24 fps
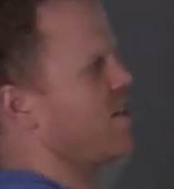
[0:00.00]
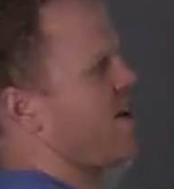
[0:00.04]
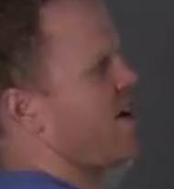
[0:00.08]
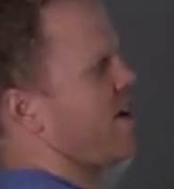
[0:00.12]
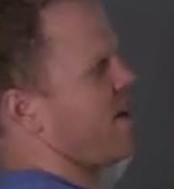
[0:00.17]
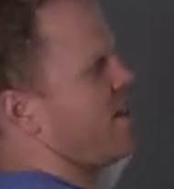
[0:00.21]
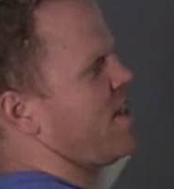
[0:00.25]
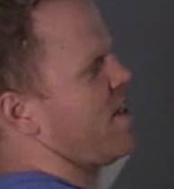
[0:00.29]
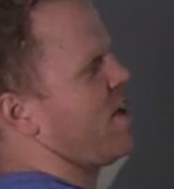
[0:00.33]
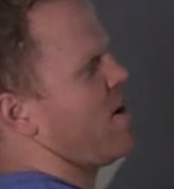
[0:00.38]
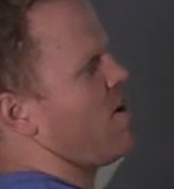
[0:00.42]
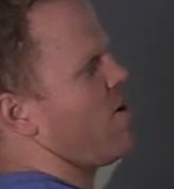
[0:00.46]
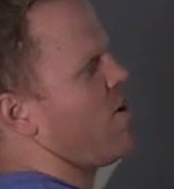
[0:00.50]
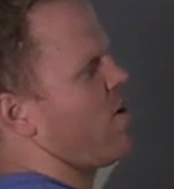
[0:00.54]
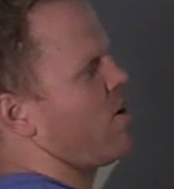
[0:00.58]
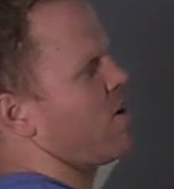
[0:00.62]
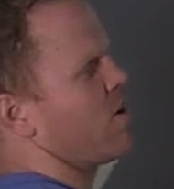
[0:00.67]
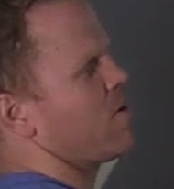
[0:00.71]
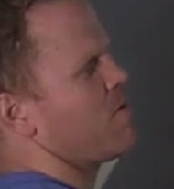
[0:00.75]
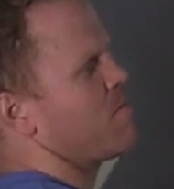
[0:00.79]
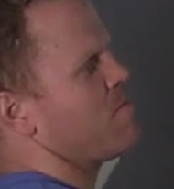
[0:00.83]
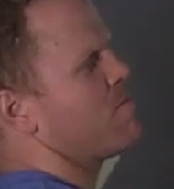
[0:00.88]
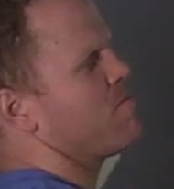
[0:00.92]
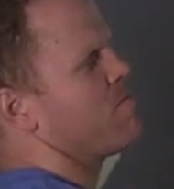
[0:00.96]
like the
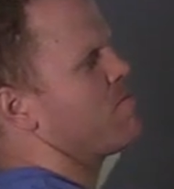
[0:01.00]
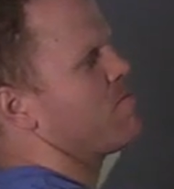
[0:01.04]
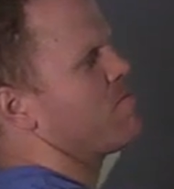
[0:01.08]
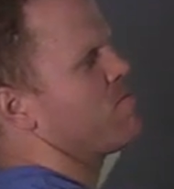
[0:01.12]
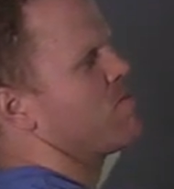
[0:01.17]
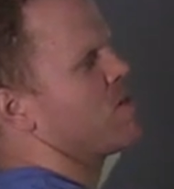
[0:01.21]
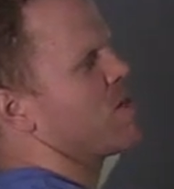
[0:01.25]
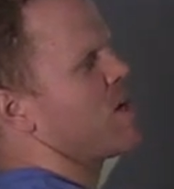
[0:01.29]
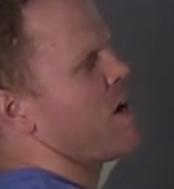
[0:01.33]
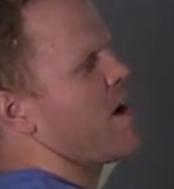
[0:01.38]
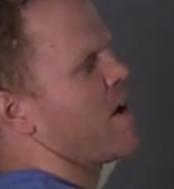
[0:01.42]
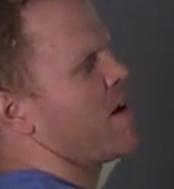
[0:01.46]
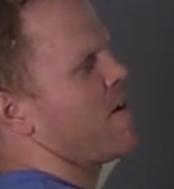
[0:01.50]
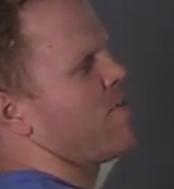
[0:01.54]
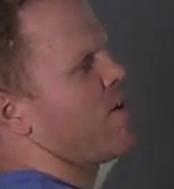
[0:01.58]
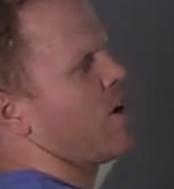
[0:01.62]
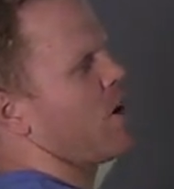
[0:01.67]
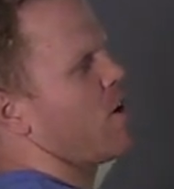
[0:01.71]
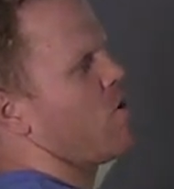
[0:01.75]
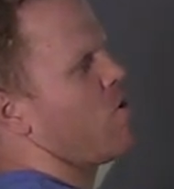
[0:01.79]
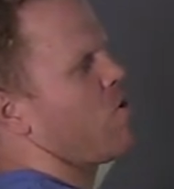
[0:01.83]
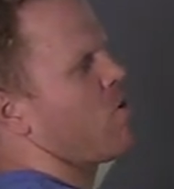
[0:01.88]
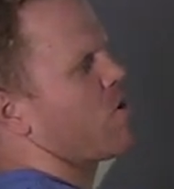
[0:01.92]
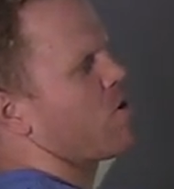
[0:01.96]
arc sine of a
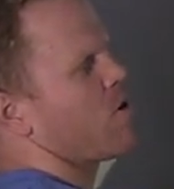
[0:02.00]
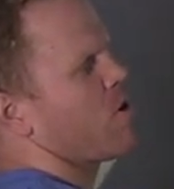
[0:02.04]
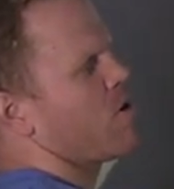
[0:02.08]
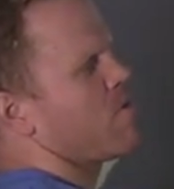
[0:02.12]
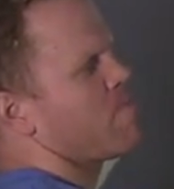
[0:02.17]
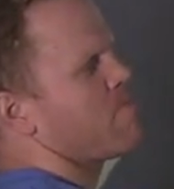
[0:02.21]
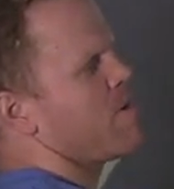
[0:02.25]
quarter,